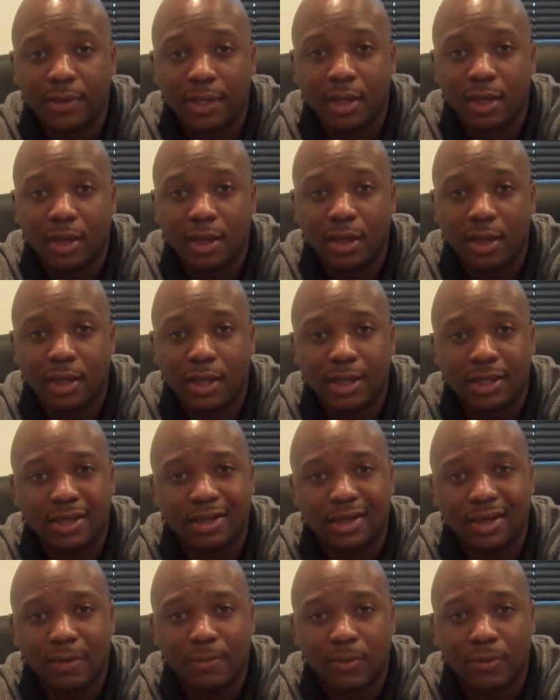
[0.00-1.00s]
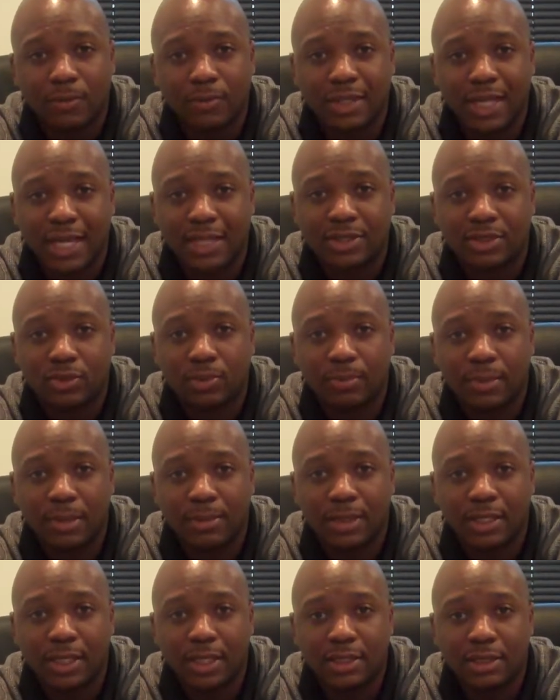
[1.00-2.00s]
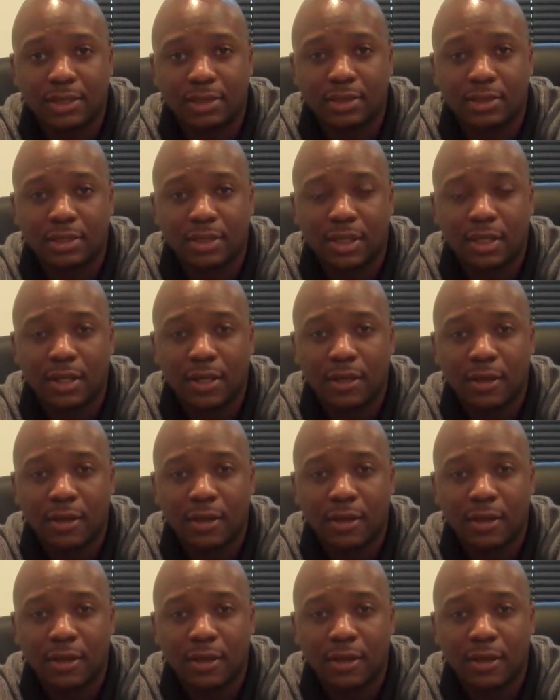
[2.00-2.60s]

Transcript: been in a couple national publications,